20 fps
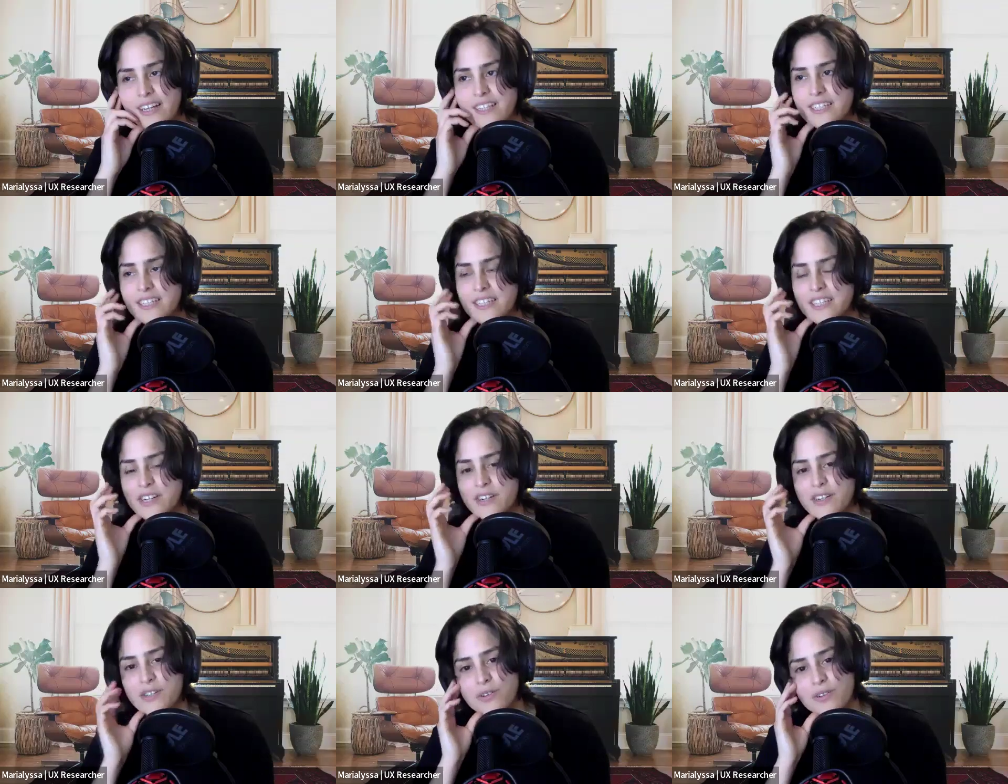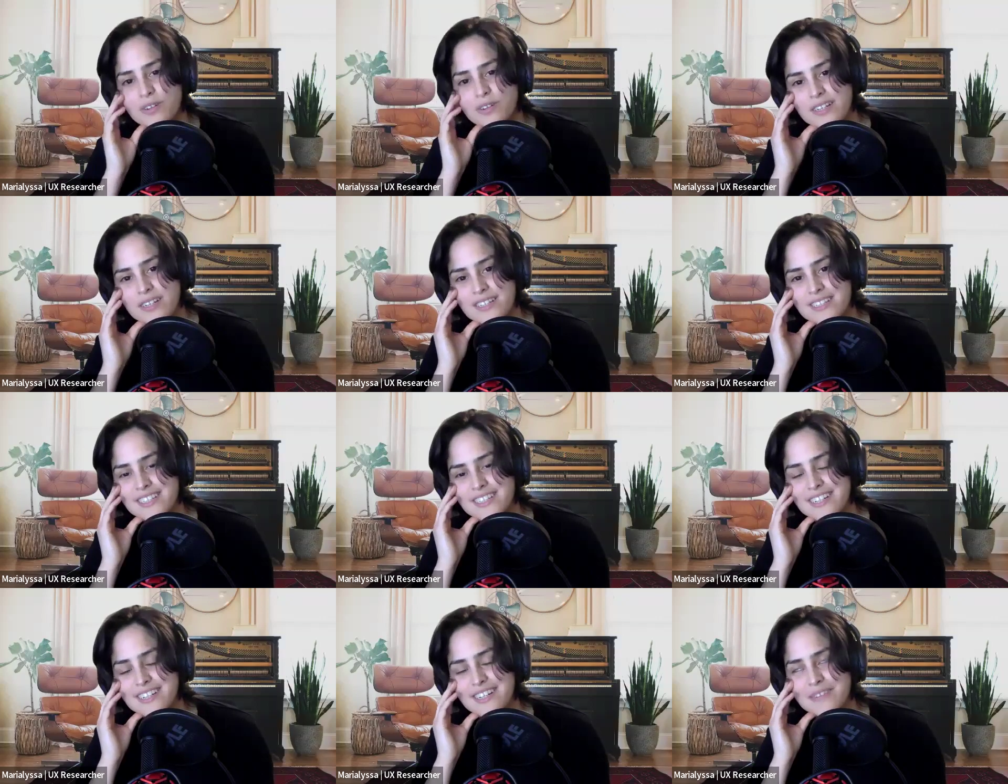it's a territory
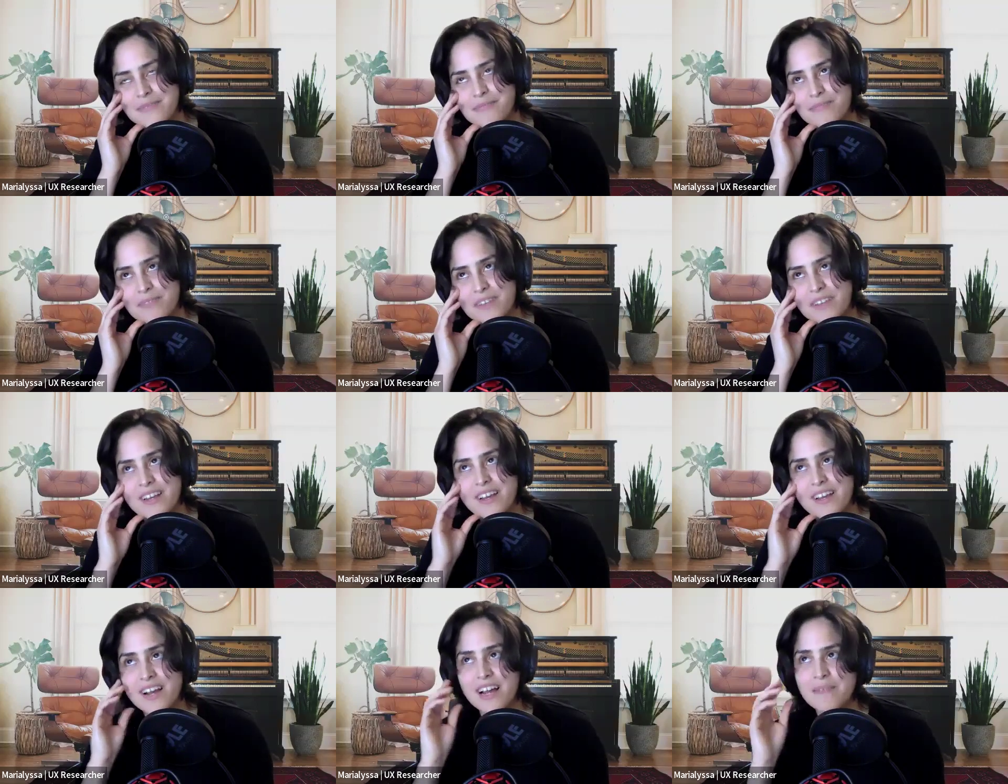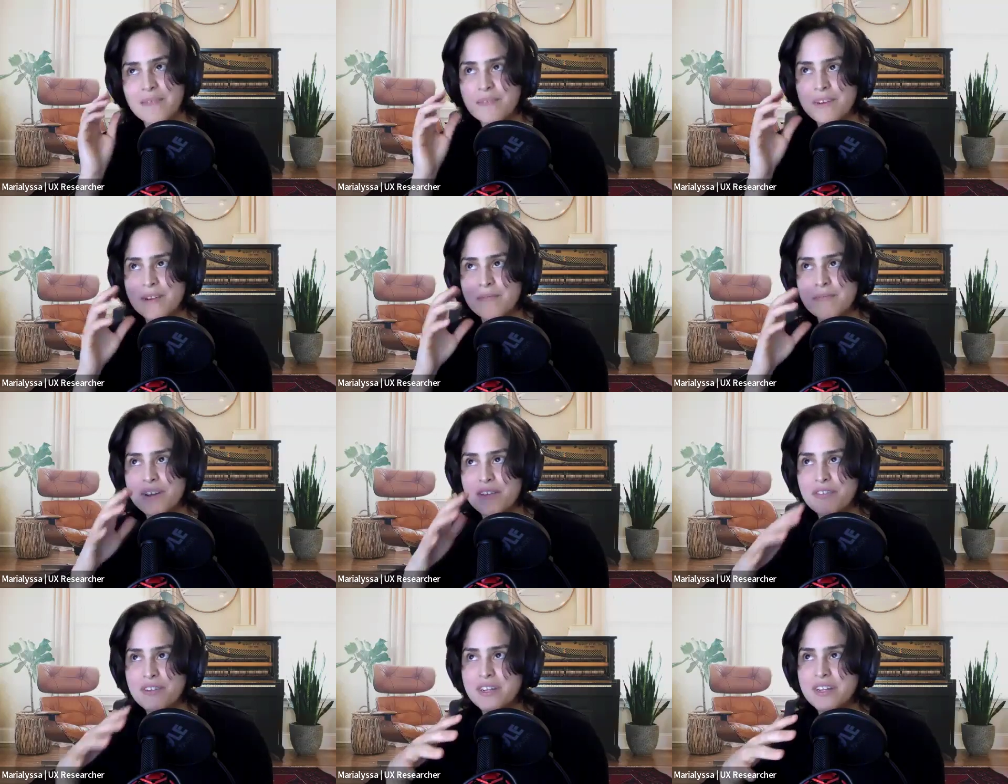that's like I'm
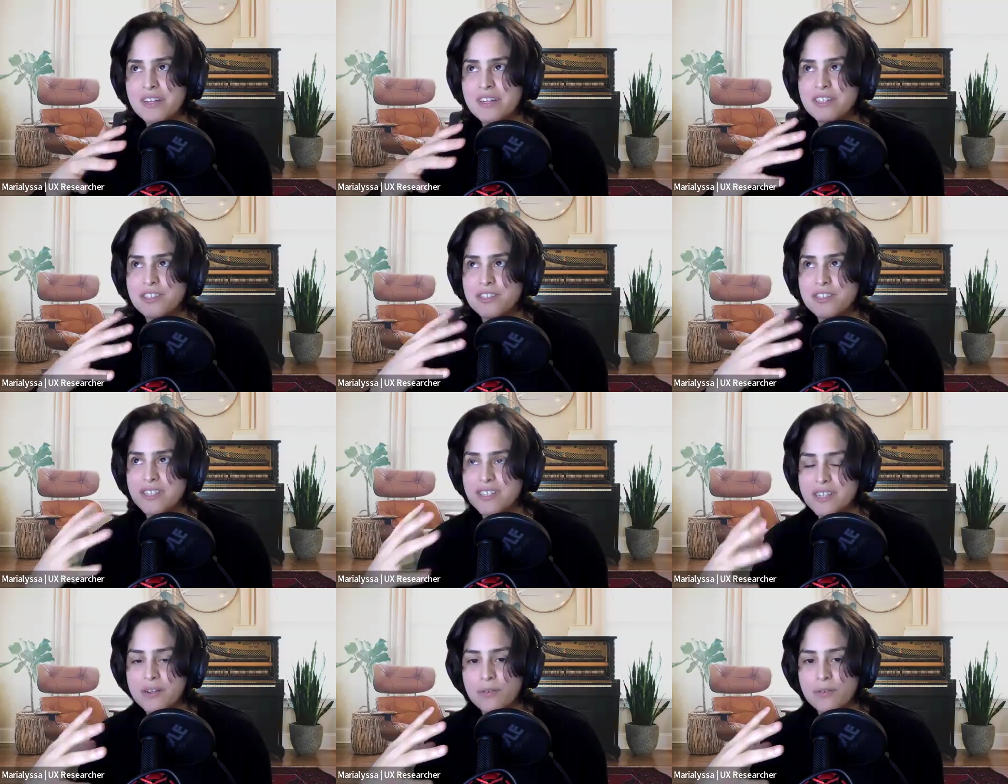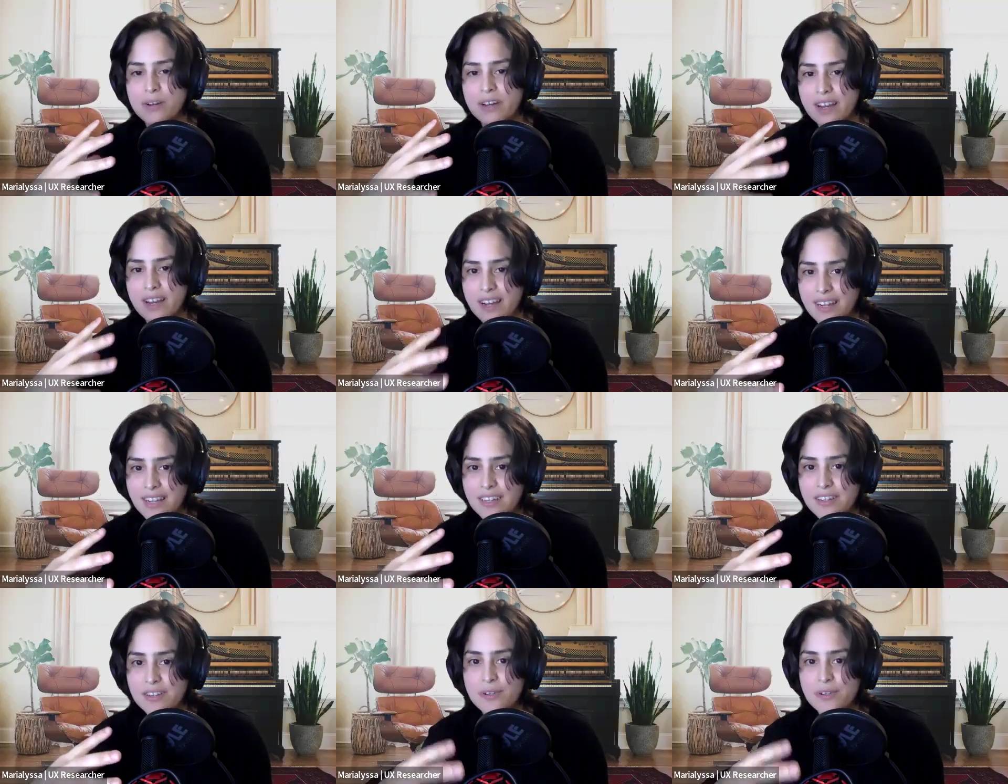definitely interested in what AI
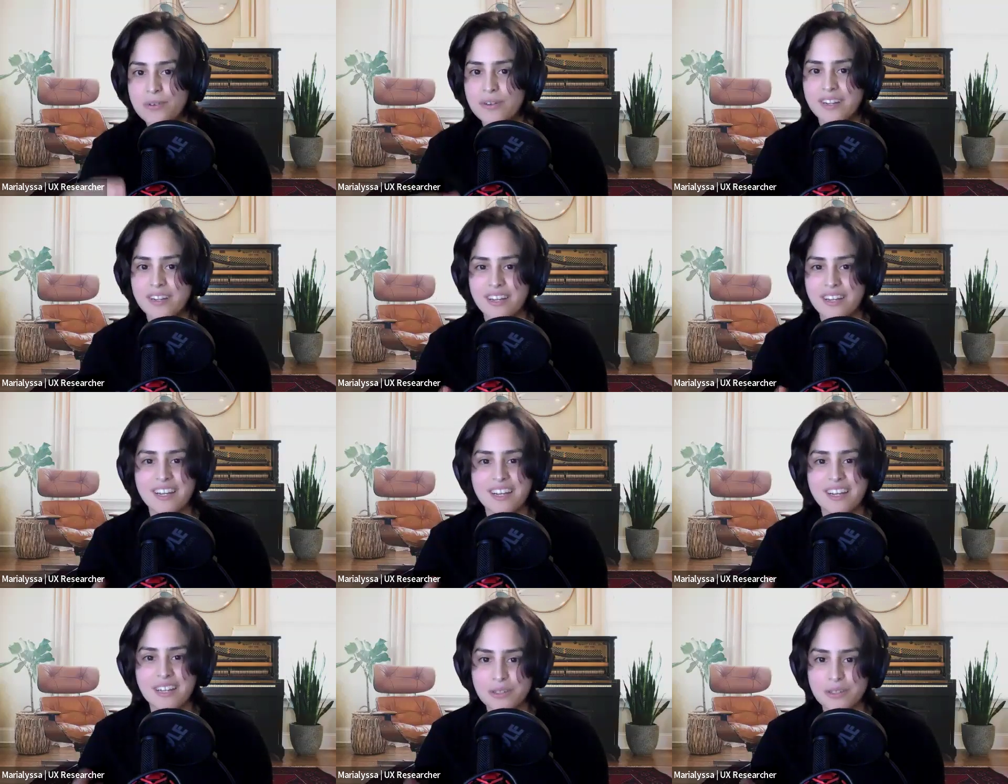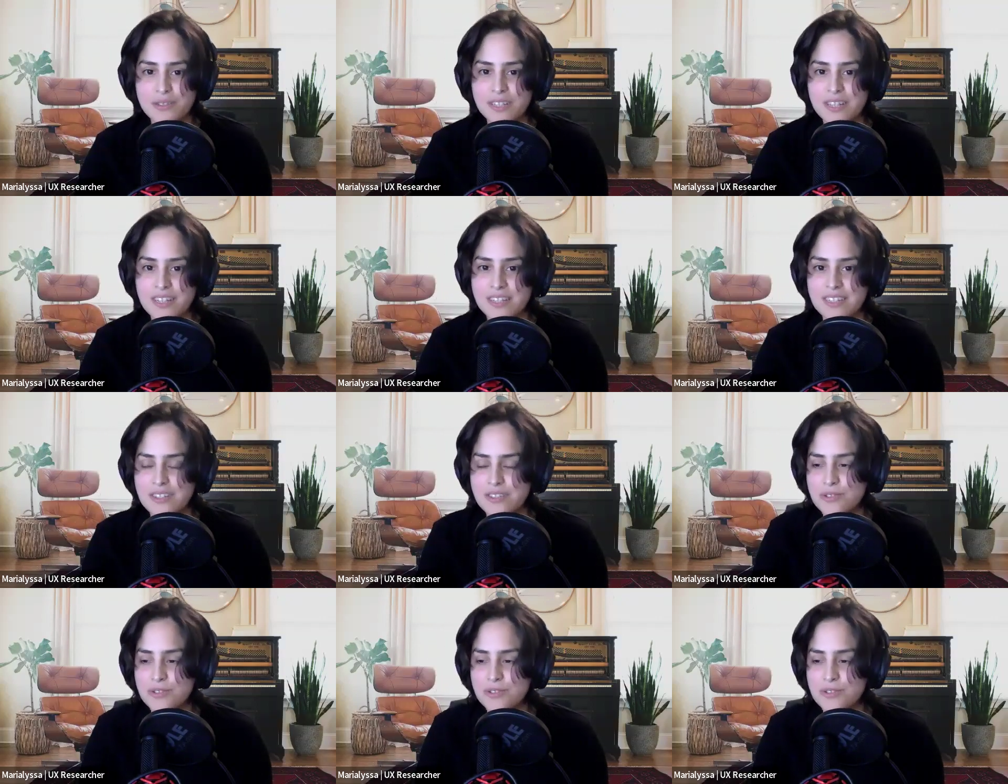can do and again like using it as a